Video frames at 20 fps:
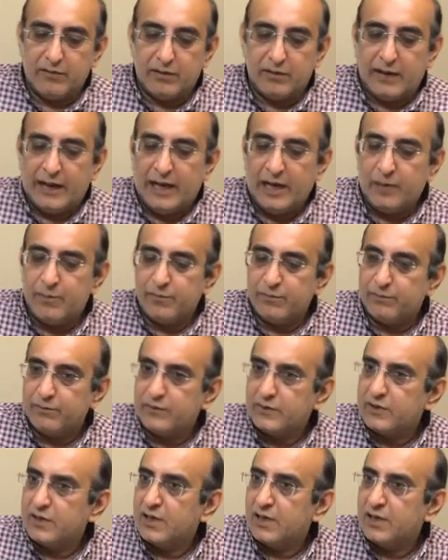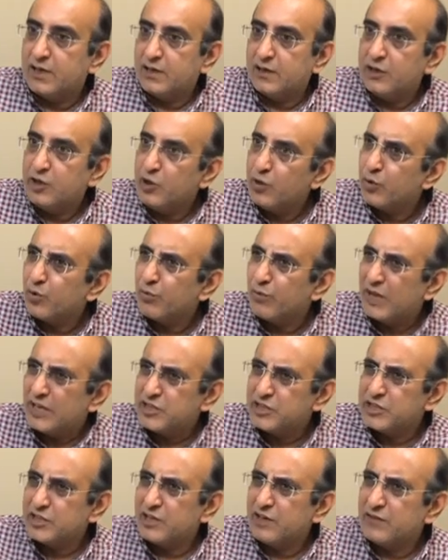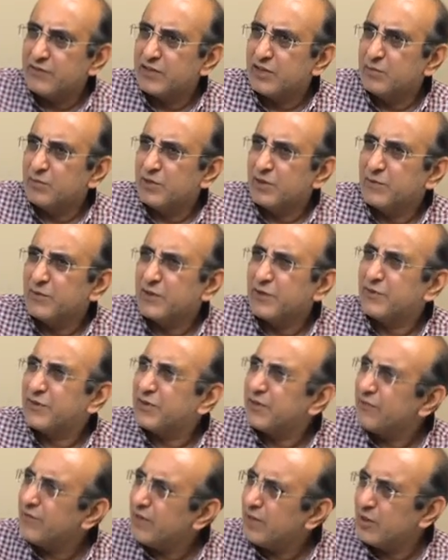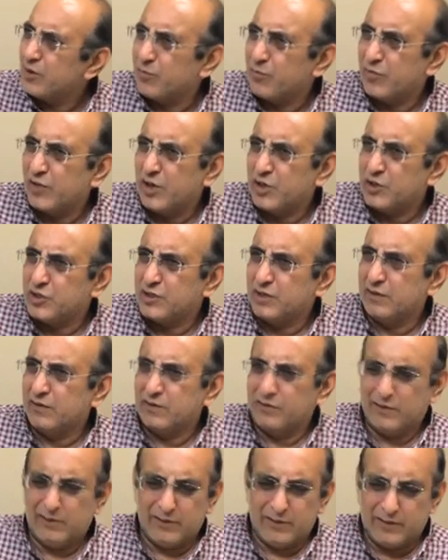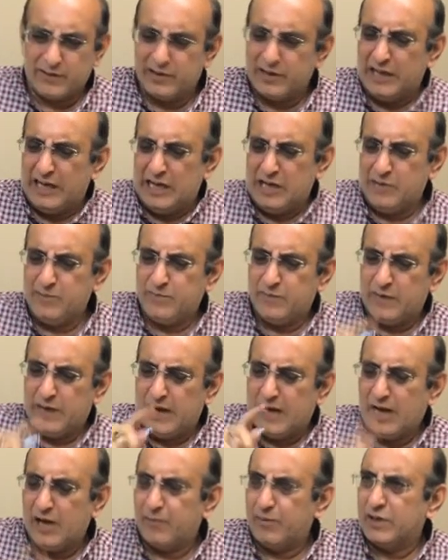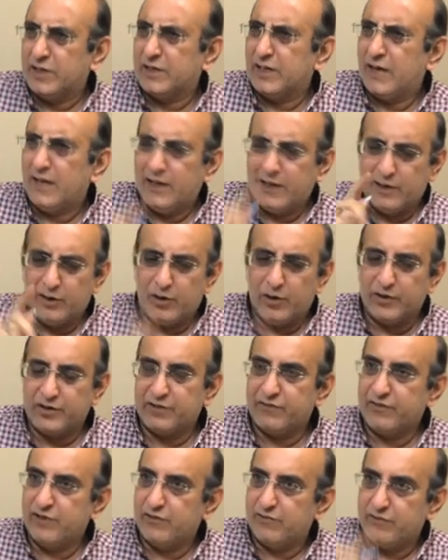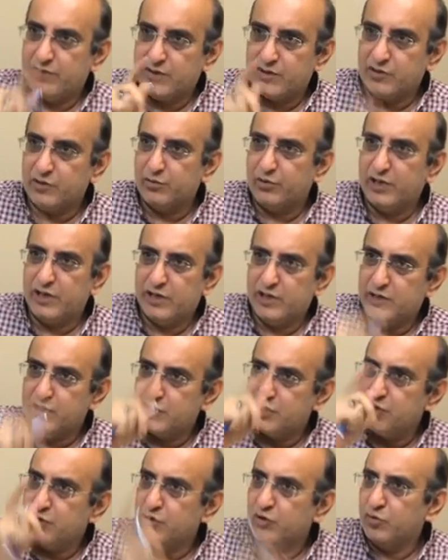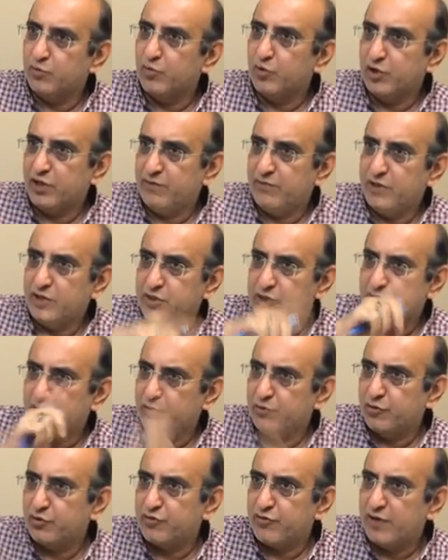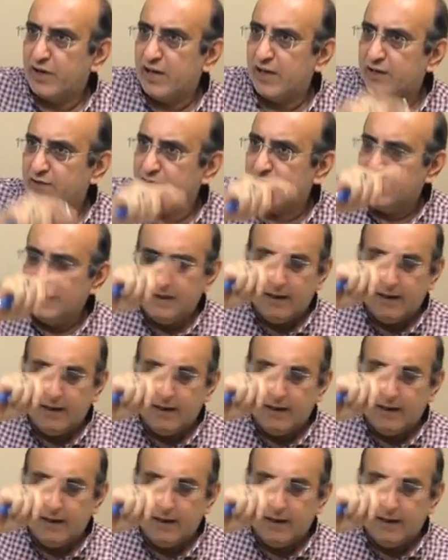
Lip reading: help the neurovegetative symptoms of severe depression, sleep, appetite, loss of interest, no energy, no motivation, no drive,